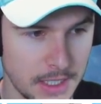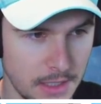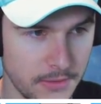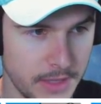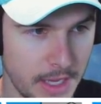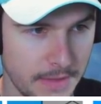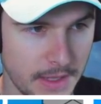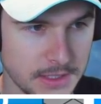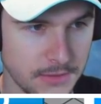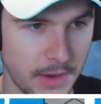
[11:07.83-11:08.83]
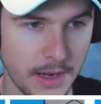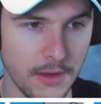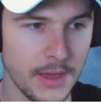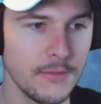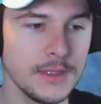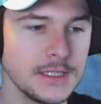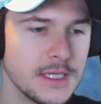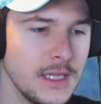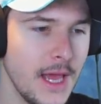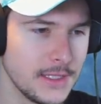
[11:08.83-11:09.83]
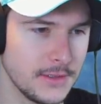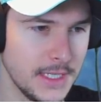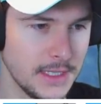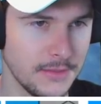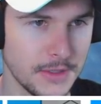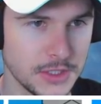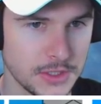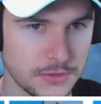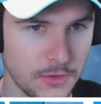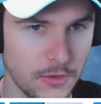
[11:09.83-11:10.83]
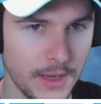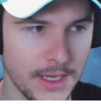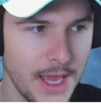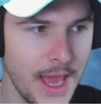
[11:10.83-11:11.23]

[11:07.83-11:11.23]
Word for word: Okay, that's great. Okay, well, let's collect our daily missions real quick.